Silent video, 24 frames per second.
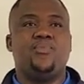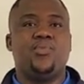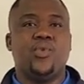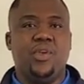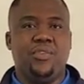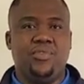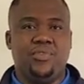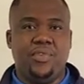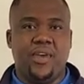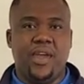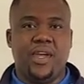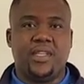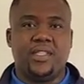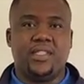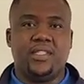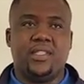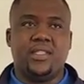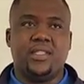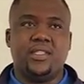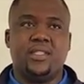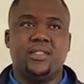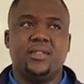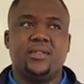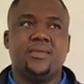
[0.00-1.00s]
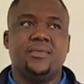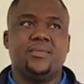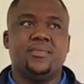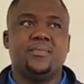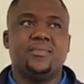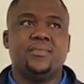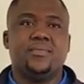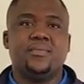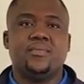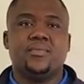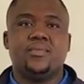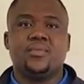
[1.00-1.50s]
effect.
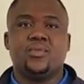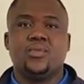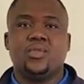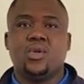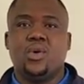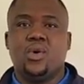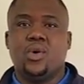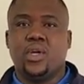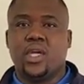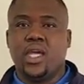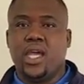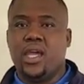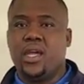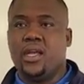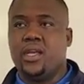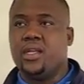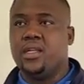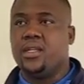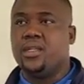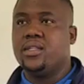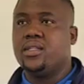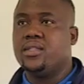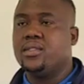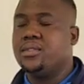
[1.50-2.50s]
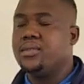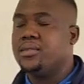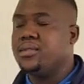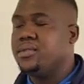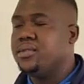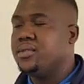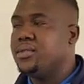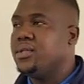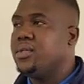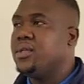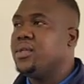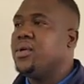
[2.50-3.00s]
Okay,
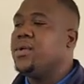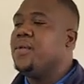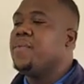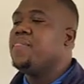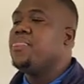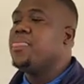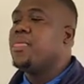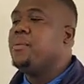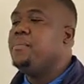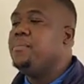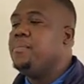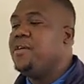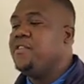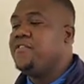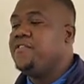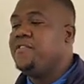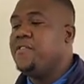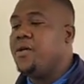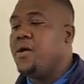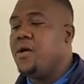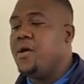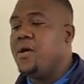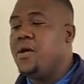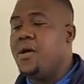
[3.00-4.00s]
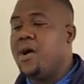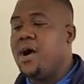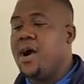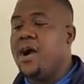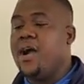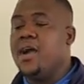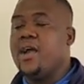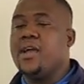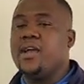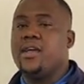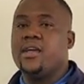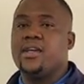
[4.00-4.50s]
before
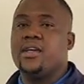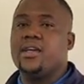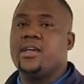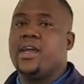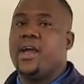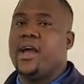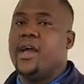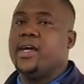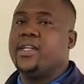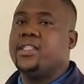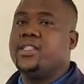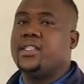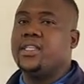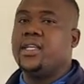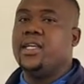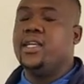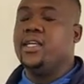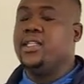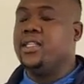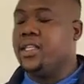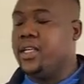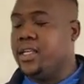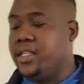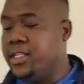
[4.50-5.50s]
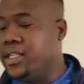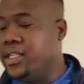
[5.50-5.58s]
I get in the